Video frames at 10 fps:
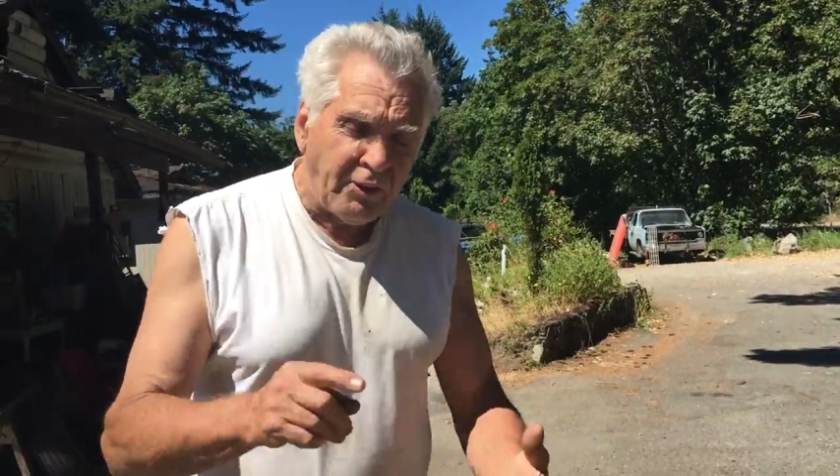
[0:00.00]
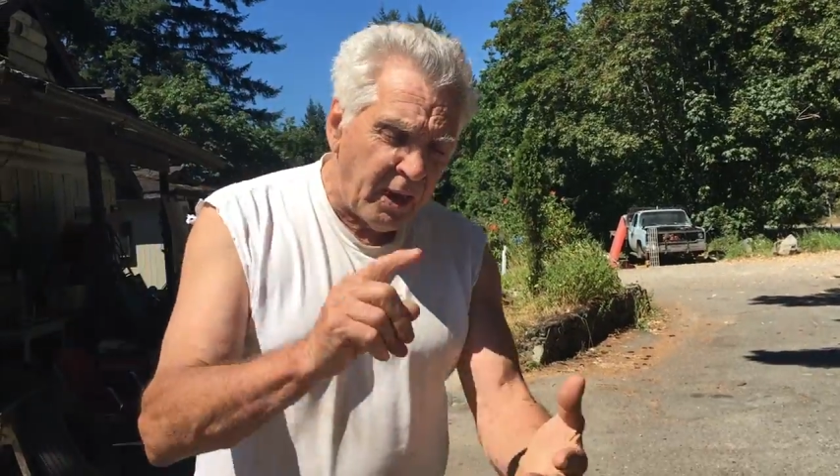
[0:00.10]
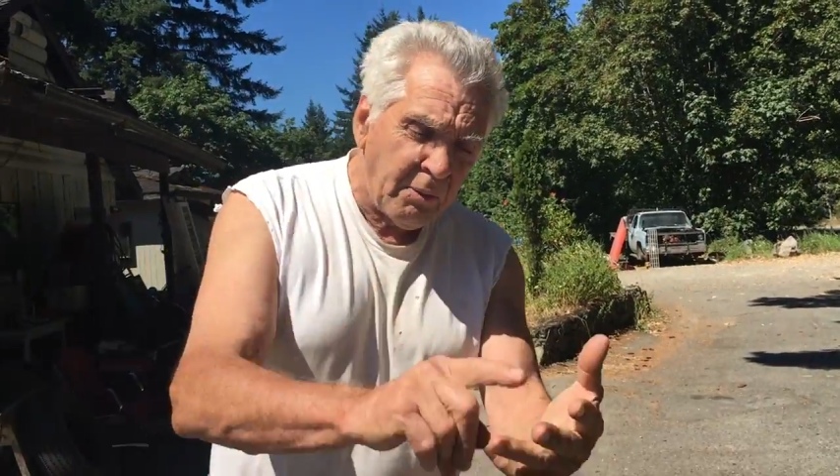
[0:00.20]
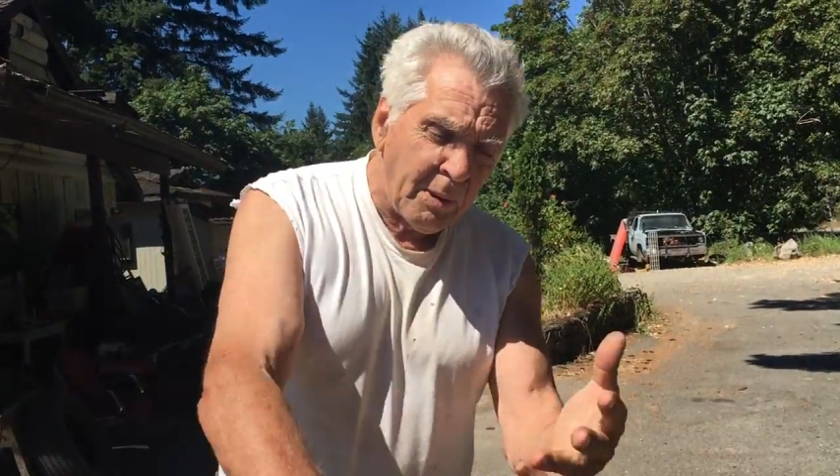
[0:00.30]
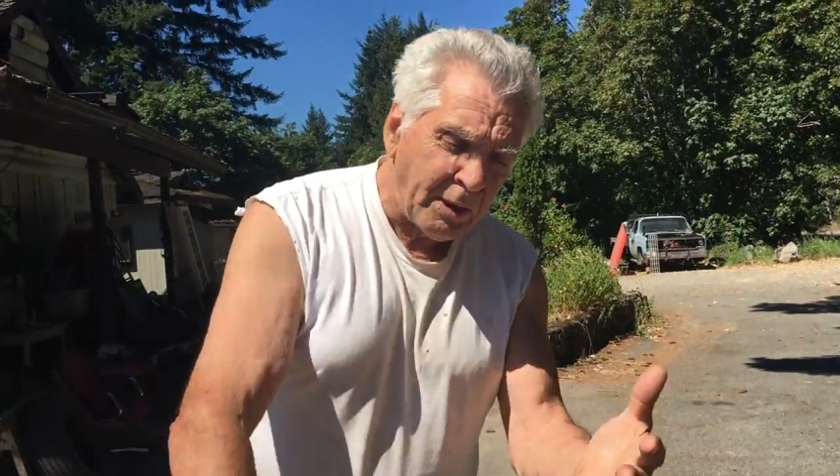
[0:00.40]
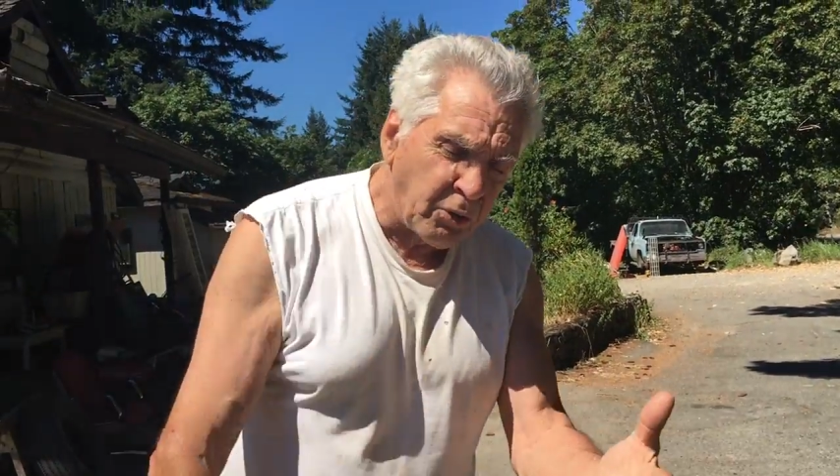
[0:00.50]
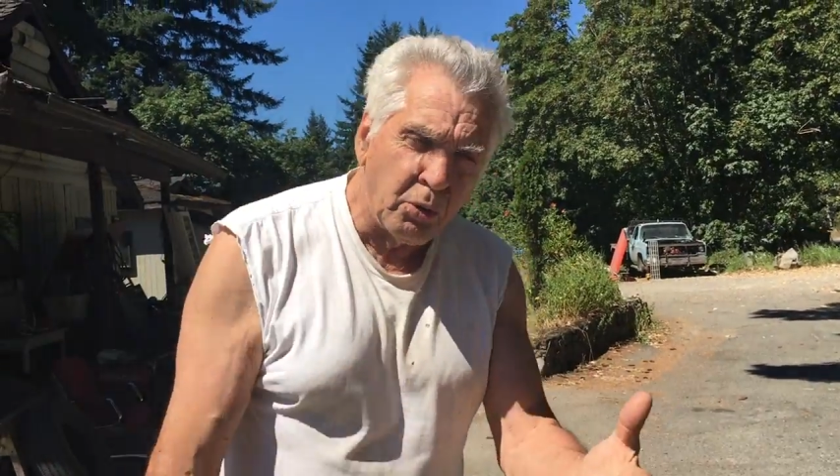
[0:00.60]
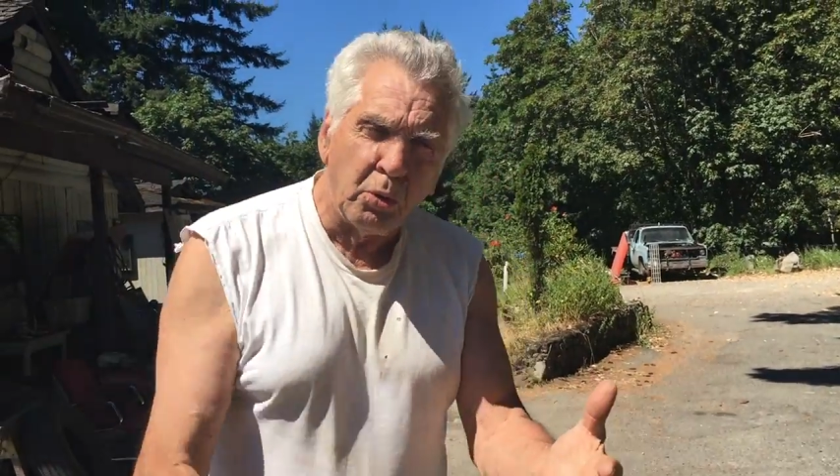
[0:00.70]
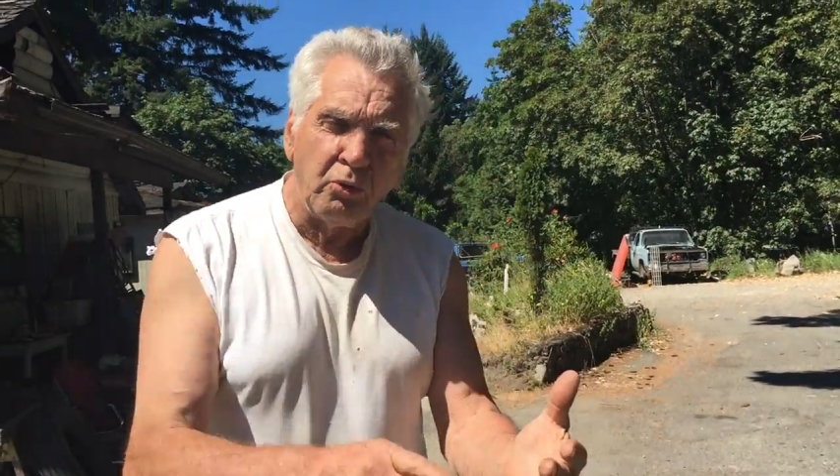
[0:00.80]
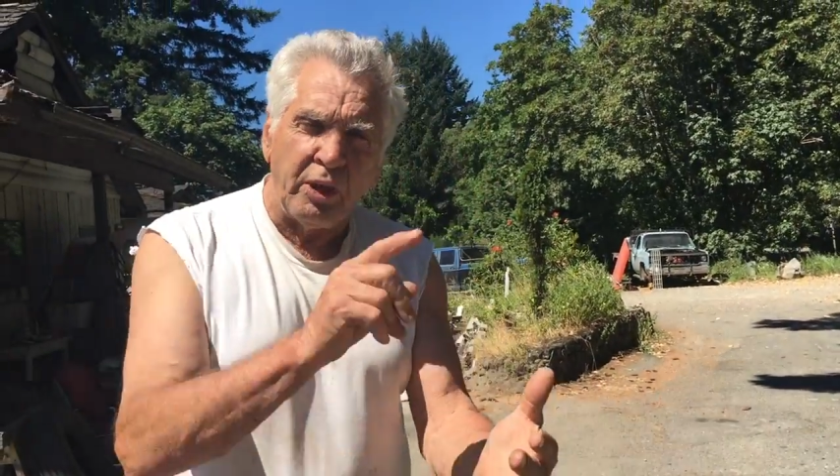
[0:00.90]
take my
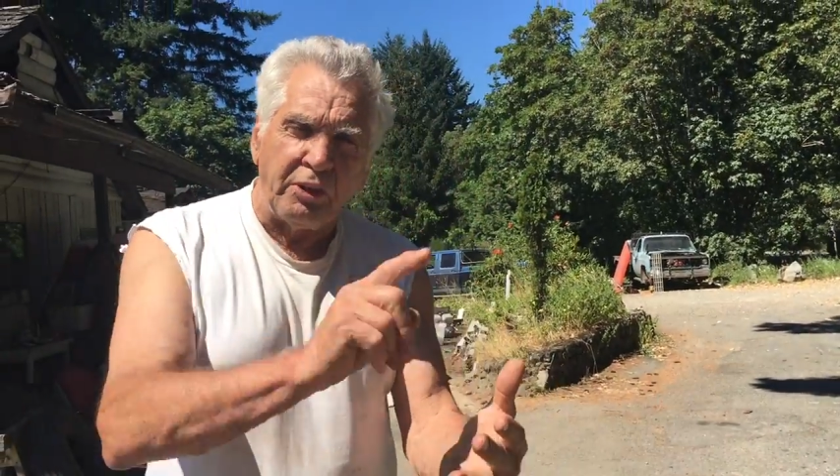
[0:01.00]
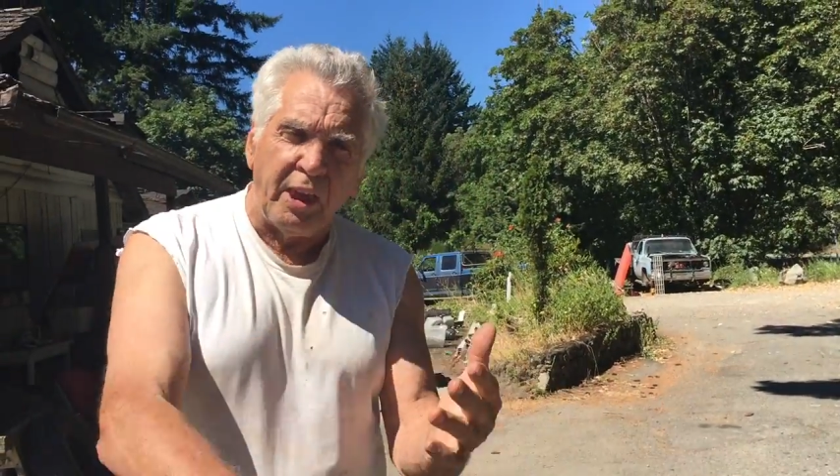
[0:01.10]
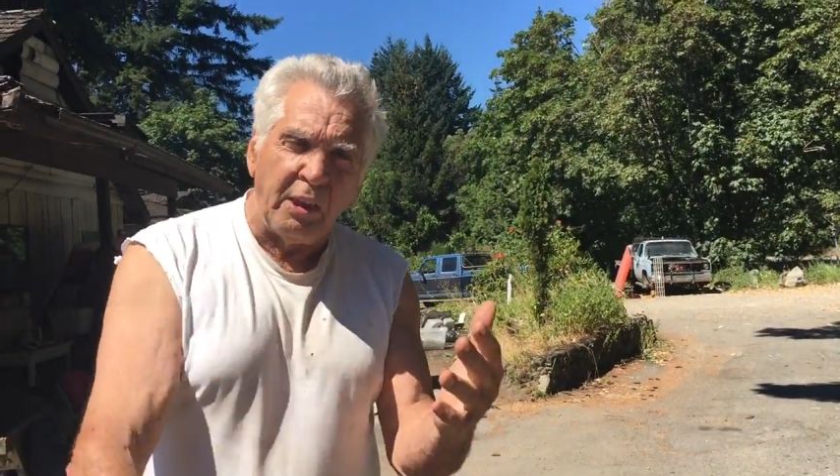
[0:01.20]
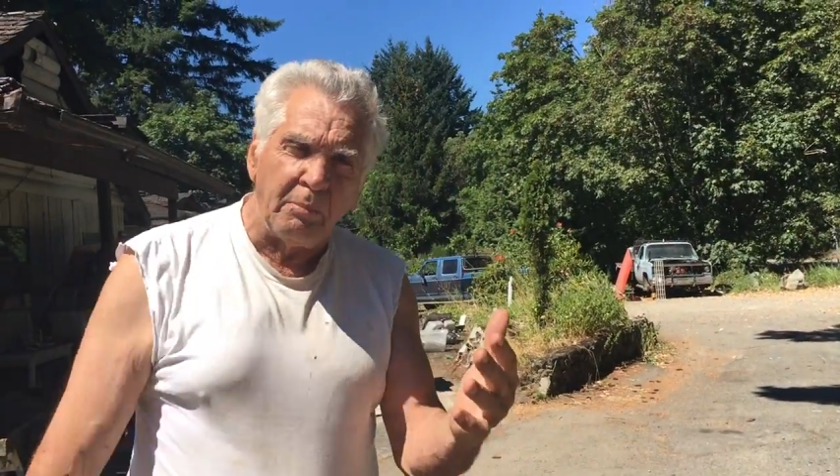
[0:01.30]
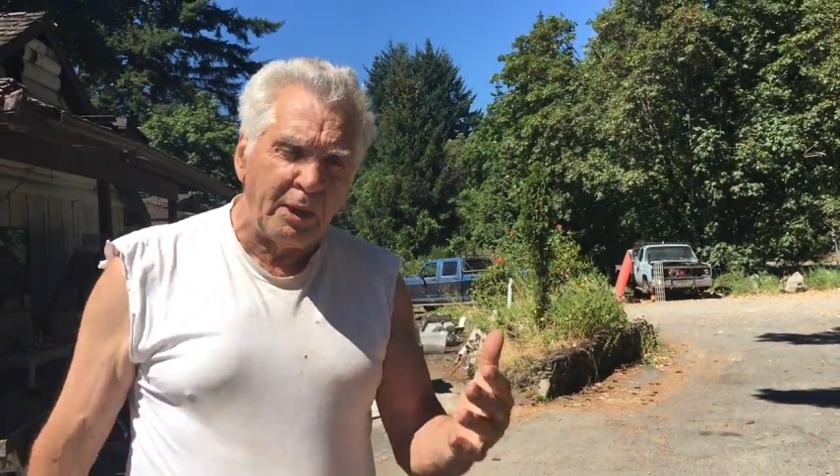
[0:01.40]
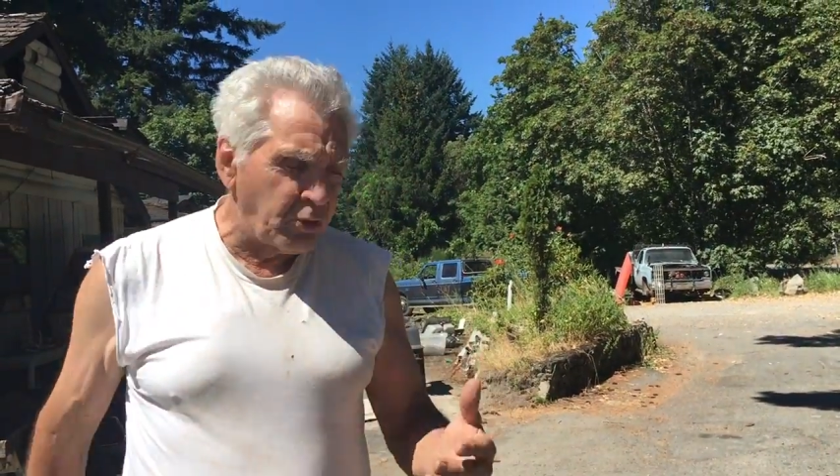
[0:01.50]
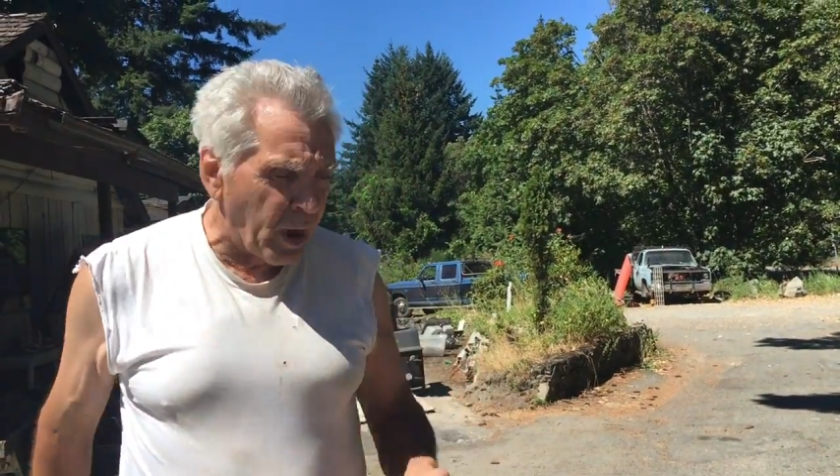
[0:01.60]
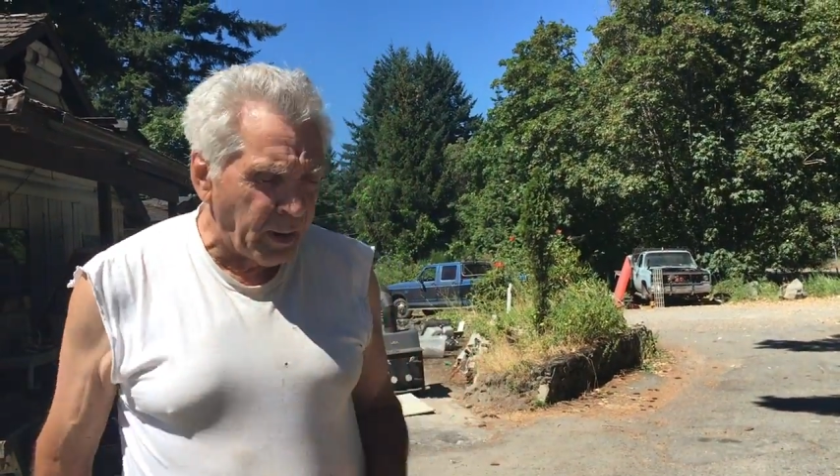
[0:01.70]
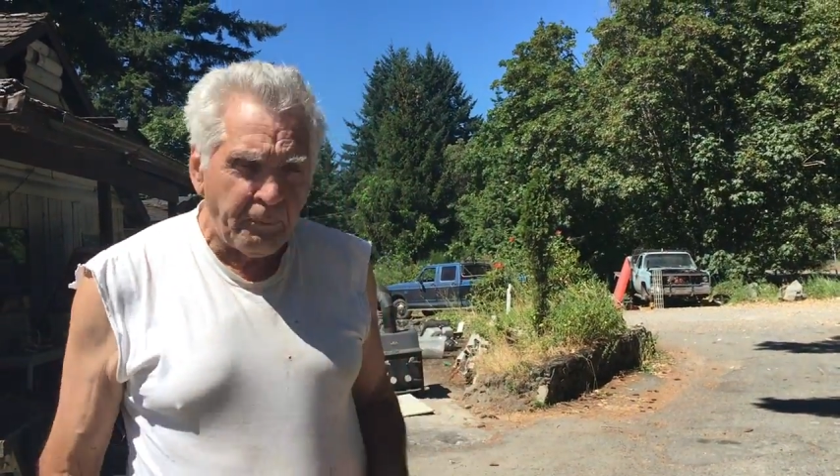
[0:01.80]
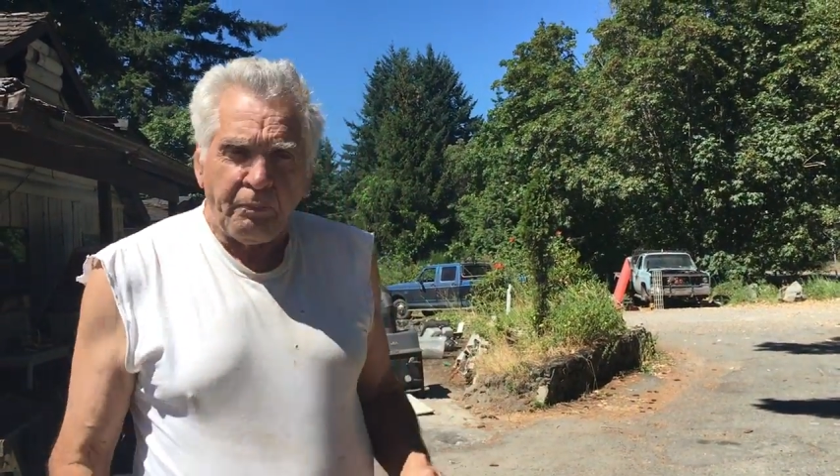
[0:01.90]
tools, they take my
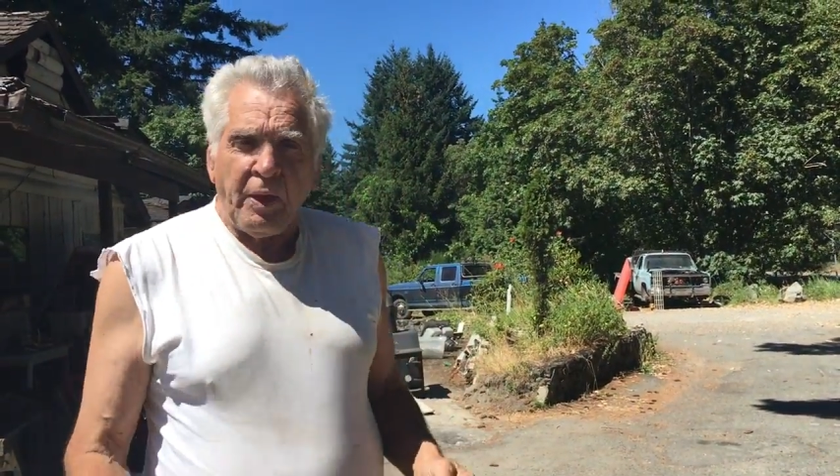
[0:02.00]
truck,